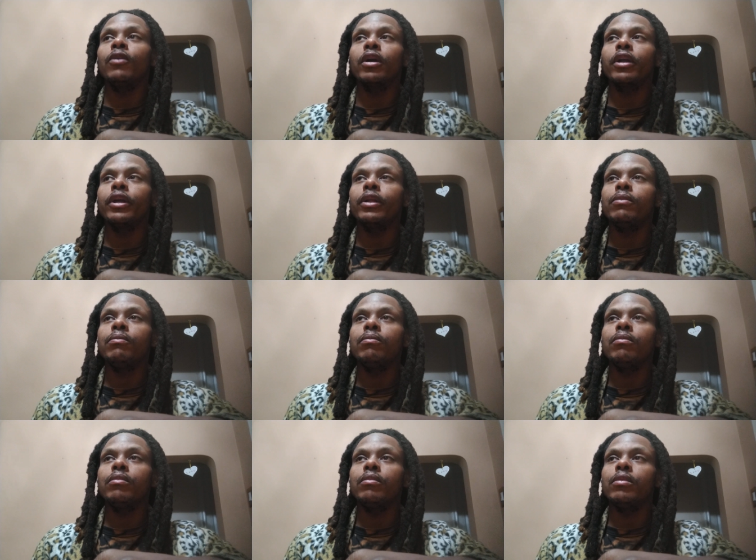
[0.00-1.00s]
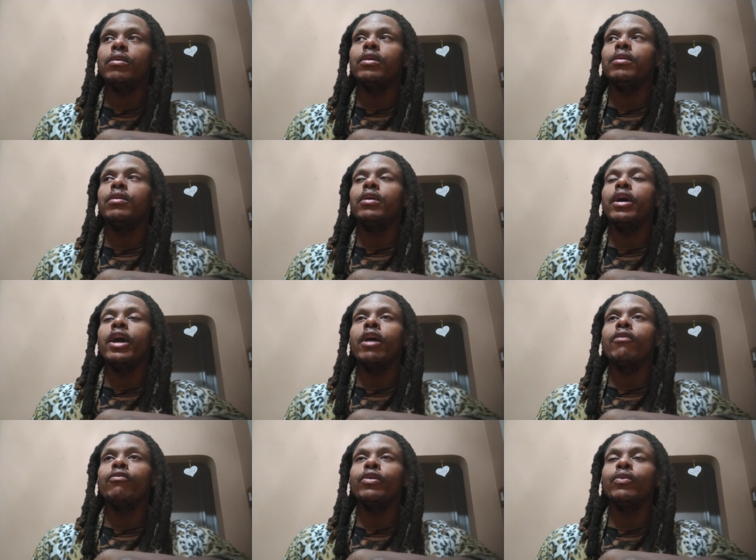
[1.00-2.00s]
fucking
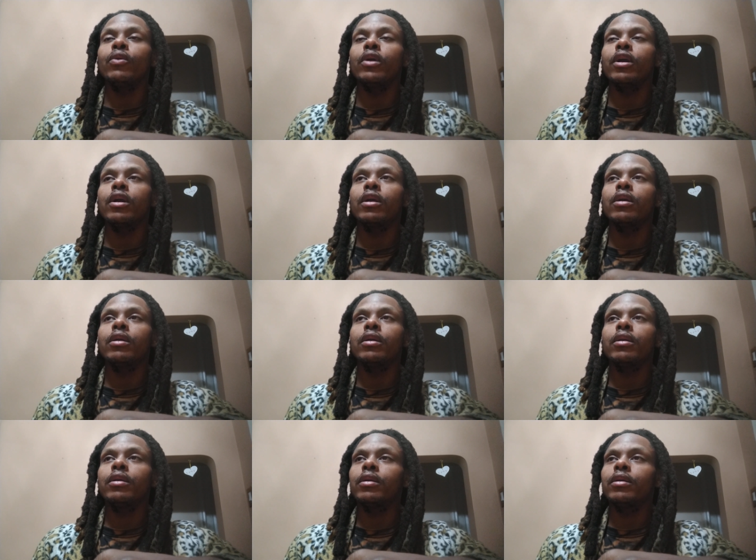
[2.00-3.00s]
everywhere,